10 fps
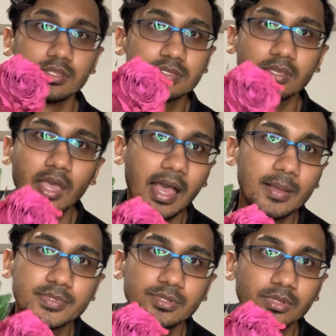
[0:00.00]
It's
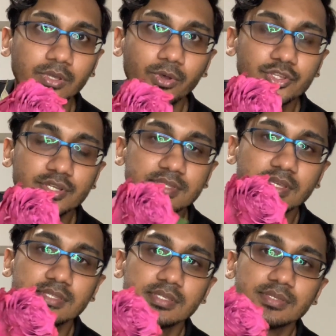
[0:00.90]
absolutely gorgeous.
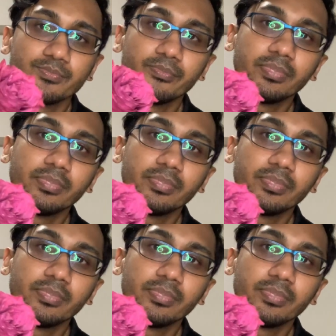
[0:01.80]
It's this